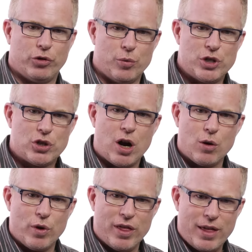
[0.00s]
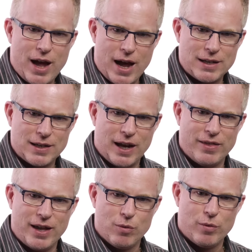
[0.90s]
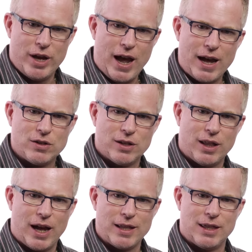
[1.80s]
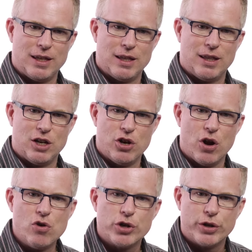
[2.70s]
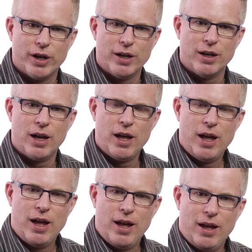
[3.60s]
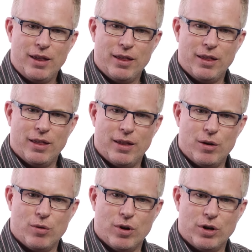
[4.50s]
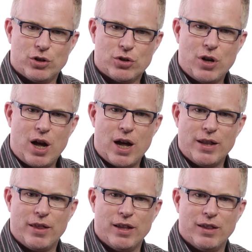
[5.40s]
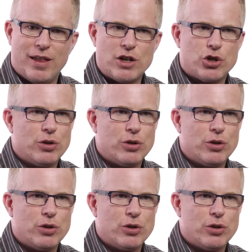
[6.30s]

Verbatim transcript: So we start with that, and then we add to that the, the notion that we're taught that that